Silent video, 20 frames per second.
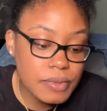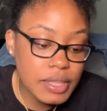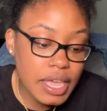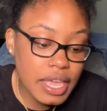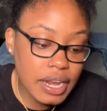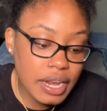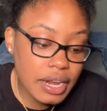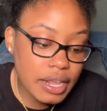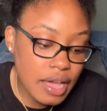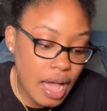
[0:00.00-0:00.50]

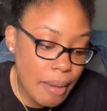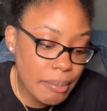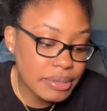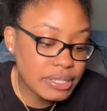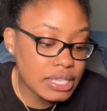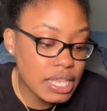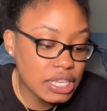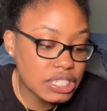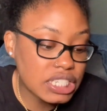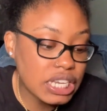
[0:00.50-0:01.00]
And in the comment
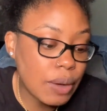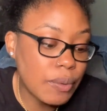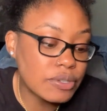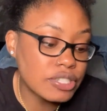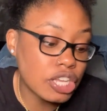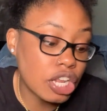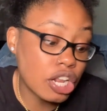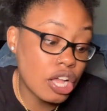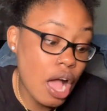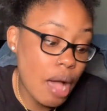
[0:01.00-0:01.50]
section, I want
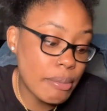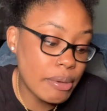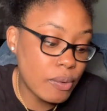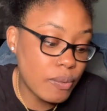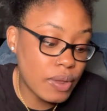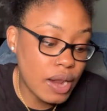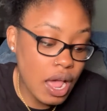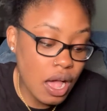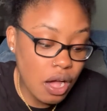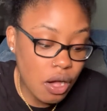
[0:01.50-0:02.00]
y'all to comment
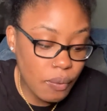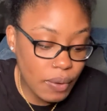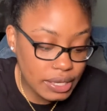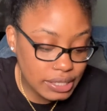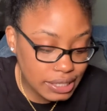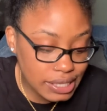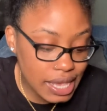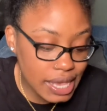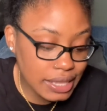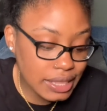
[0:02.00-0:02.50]
what I always
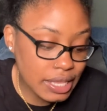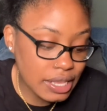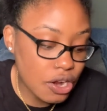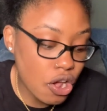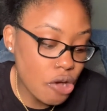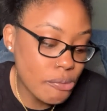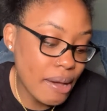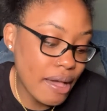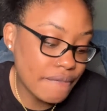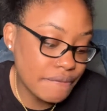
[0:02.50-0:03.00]
say at the end of
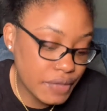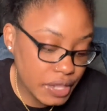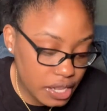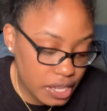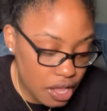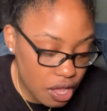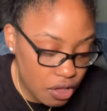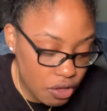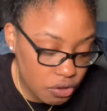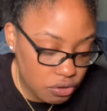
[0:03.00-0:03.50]
all my
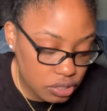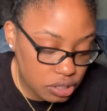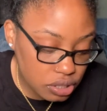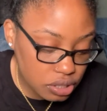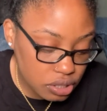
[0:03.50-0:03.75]
videos.